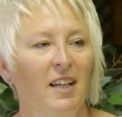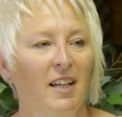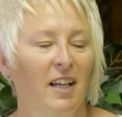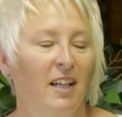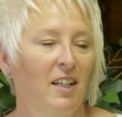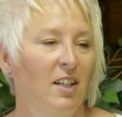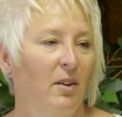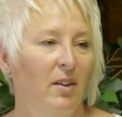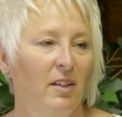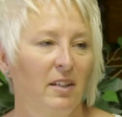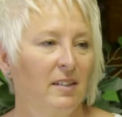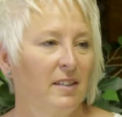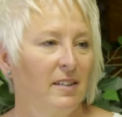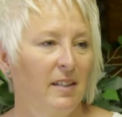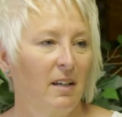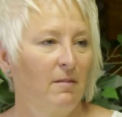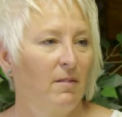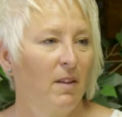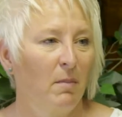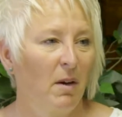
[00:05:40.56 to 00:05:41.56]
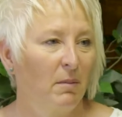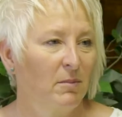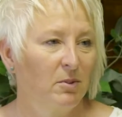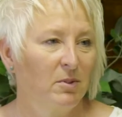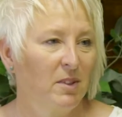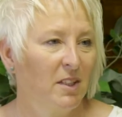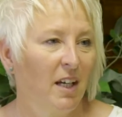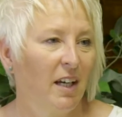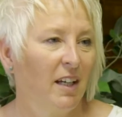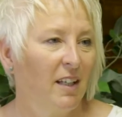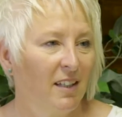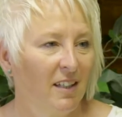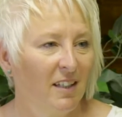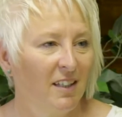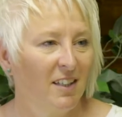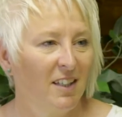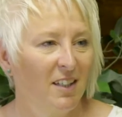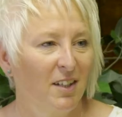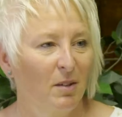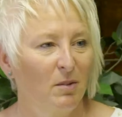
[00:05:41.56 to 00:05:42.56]
It can save them up to a day,
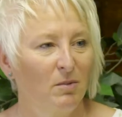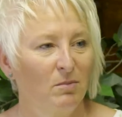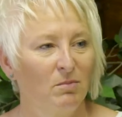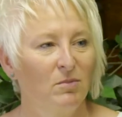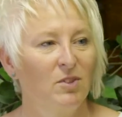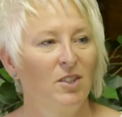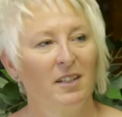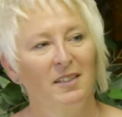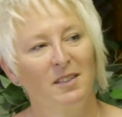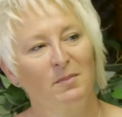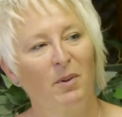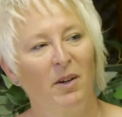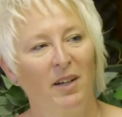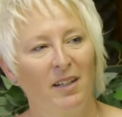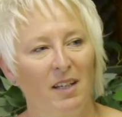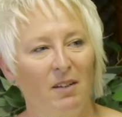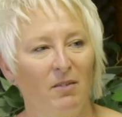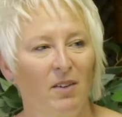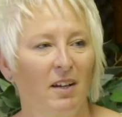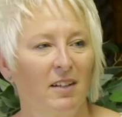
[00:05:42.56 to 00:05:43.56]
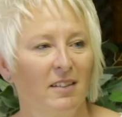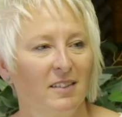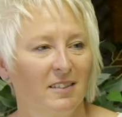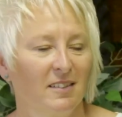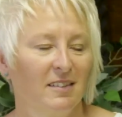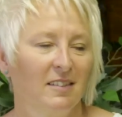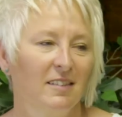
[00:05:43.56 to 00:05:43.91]
just by giving us.